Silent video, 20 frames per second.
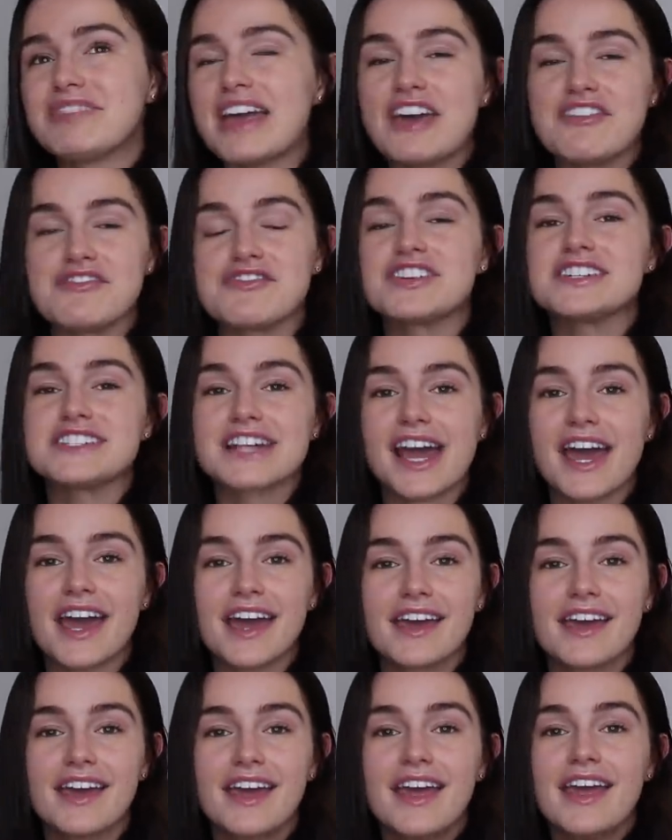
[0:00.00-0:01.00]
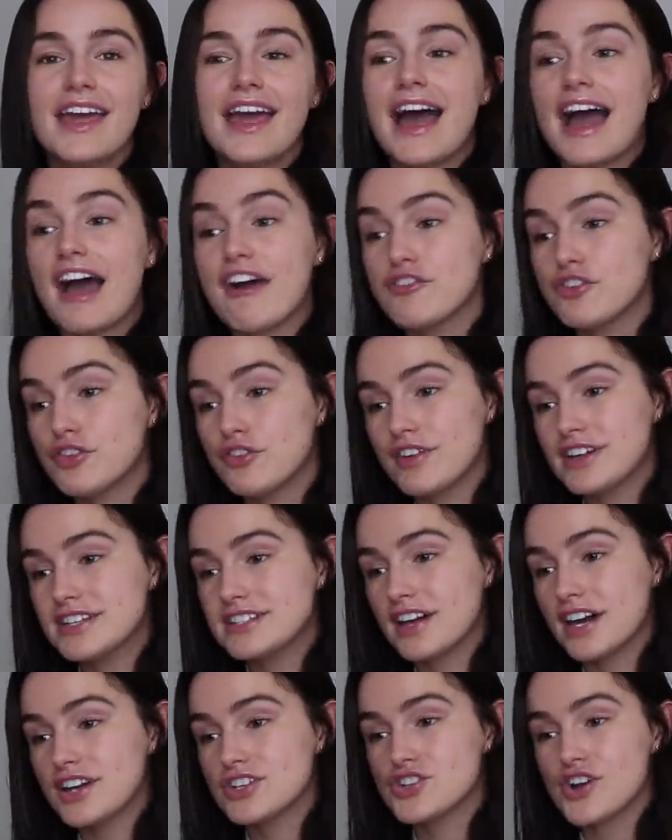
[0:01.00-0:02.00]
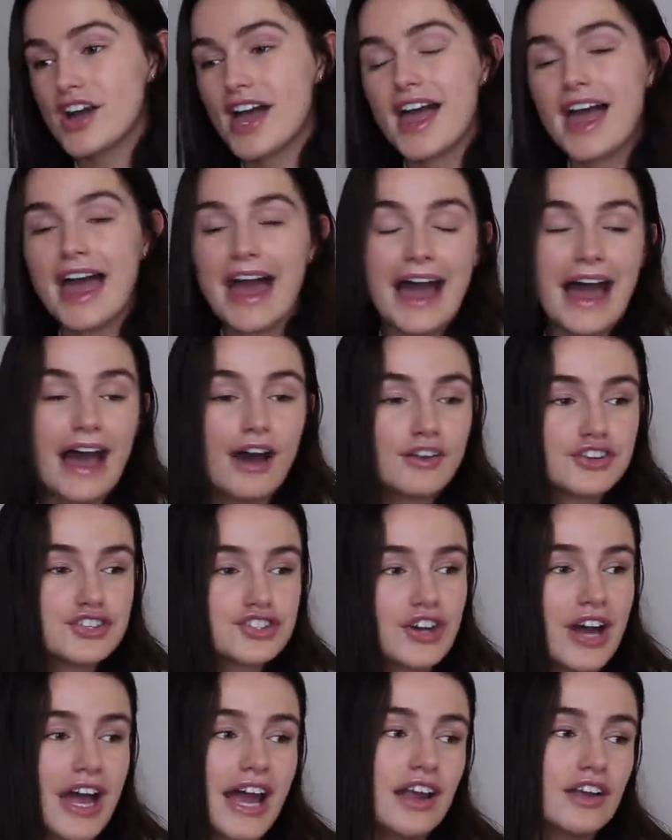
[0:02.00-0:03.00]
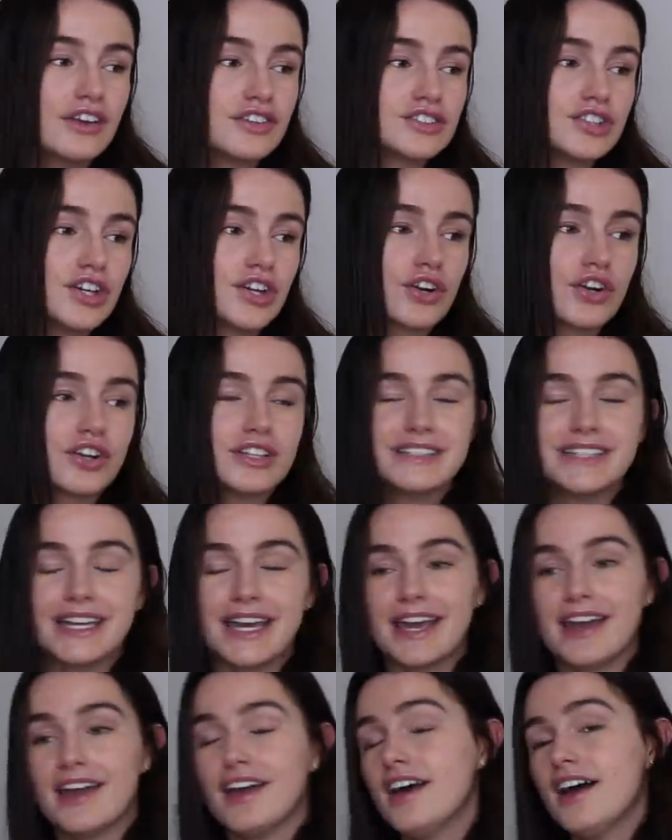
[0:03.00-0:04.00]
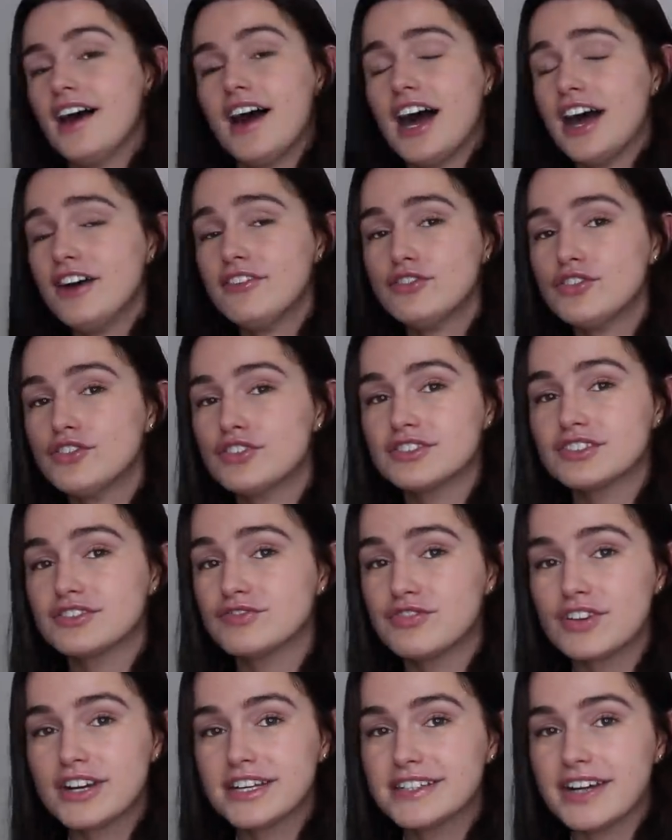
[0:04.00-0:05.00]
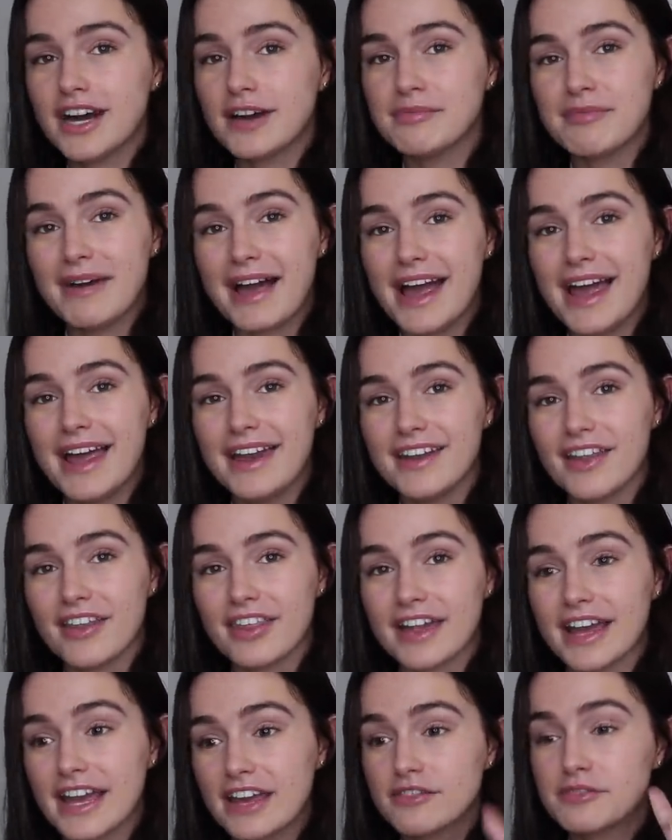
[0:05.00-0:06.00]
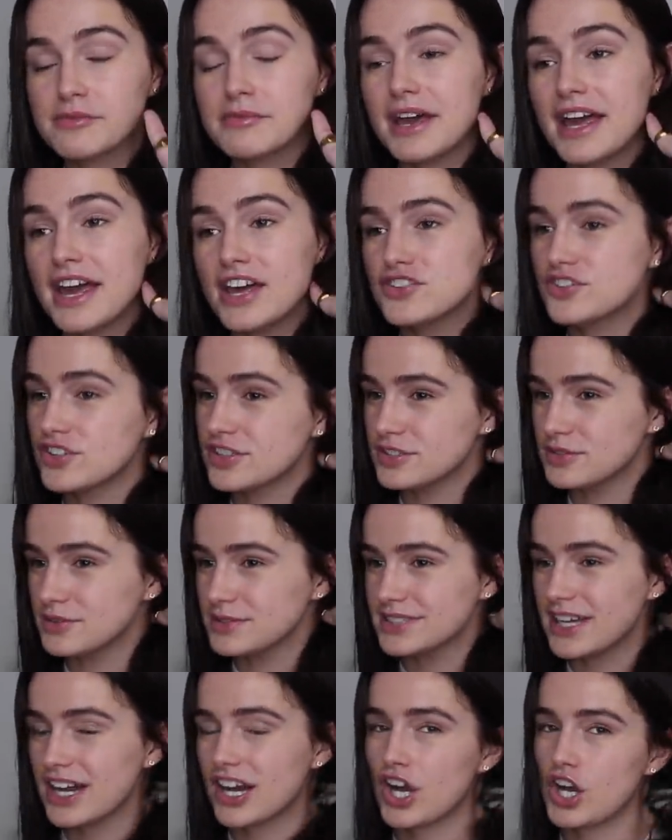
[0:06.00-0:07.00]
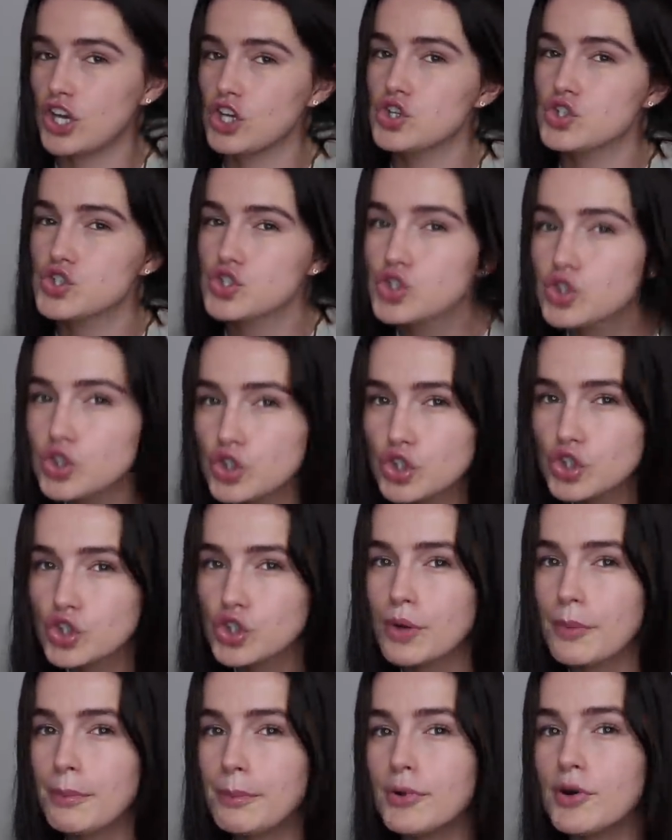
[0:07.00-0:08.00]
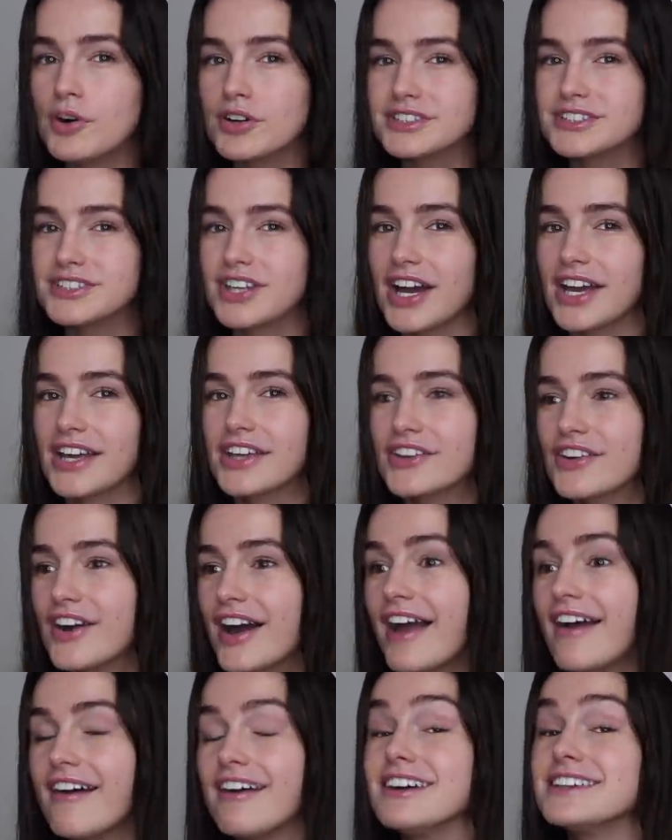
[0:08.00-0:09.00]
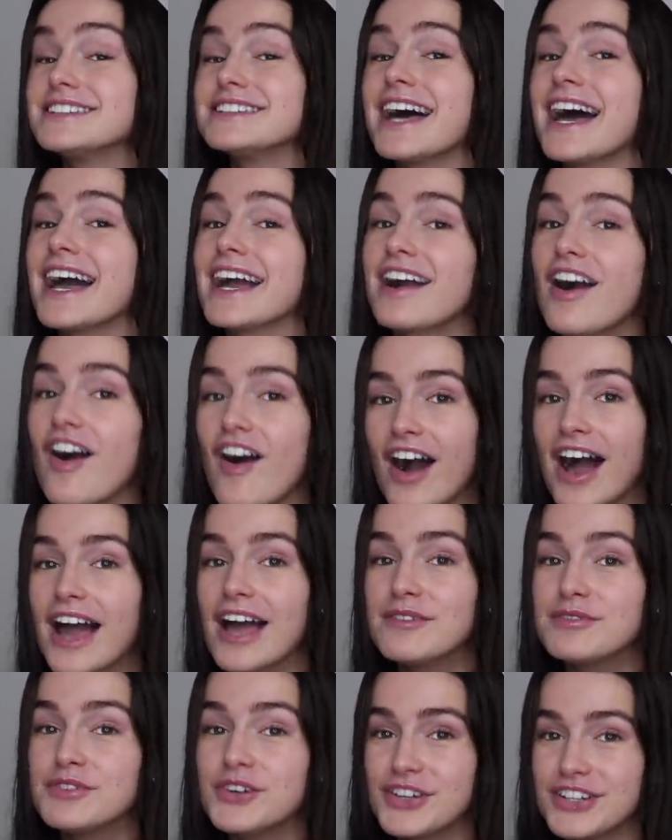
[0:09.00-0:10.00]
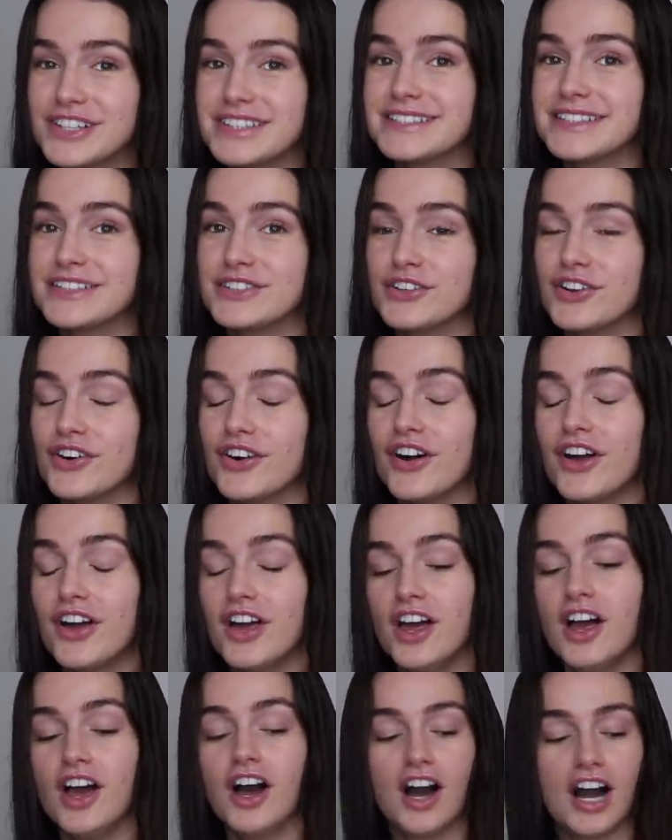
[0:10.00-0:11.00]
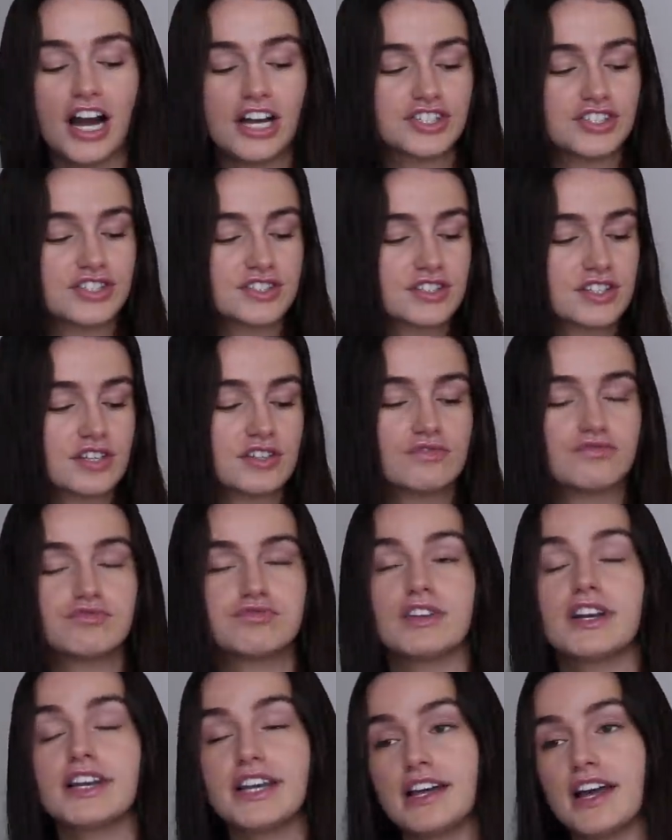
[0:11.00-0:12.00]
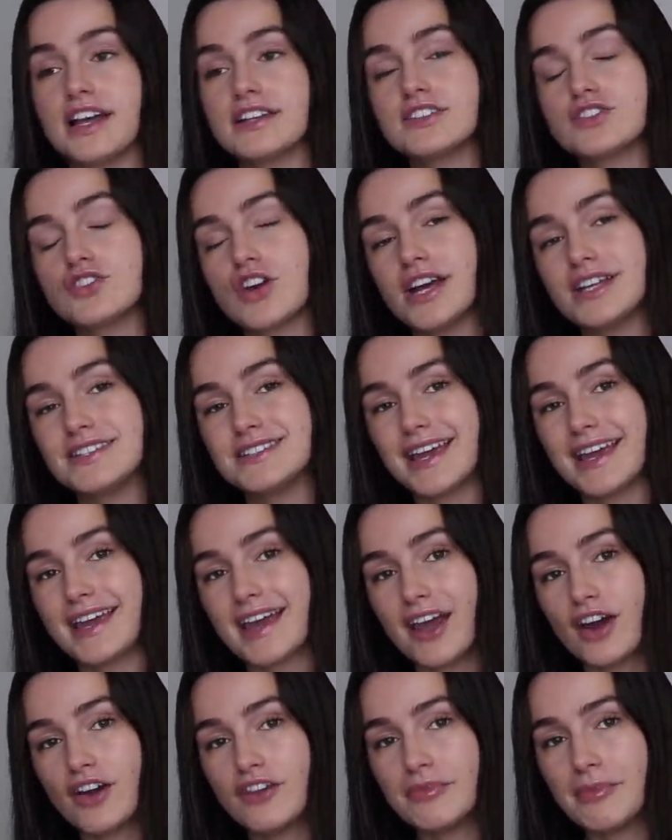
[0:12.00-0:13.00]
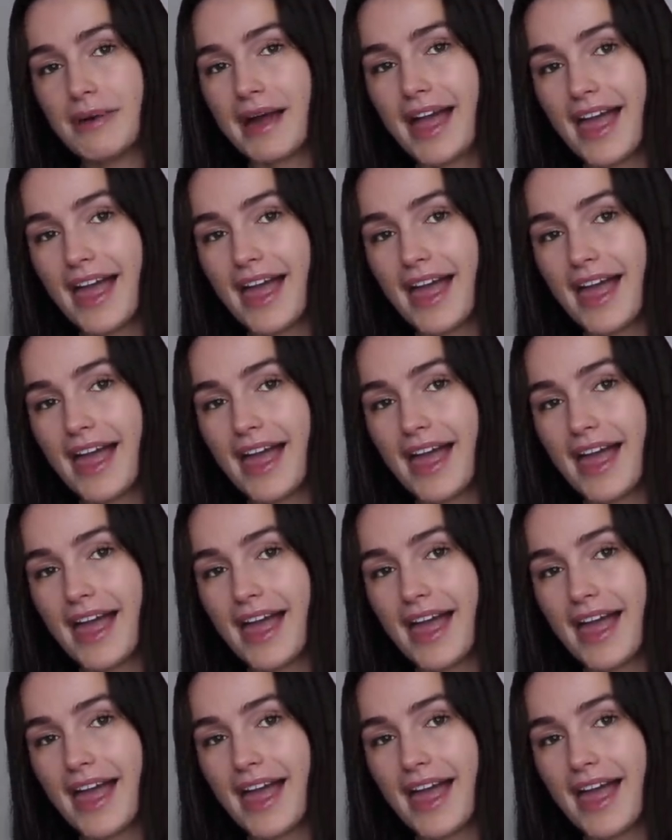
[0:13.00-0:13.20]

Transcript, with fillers: every day, have you re-dyed your hair, how did your hair look so glossy? I have not re-dyed my hair, nothing. Even my hairdresser was like, are you sure you're not box dyeing your hair? I was like, I am honestly not. I just really like to try and take care of my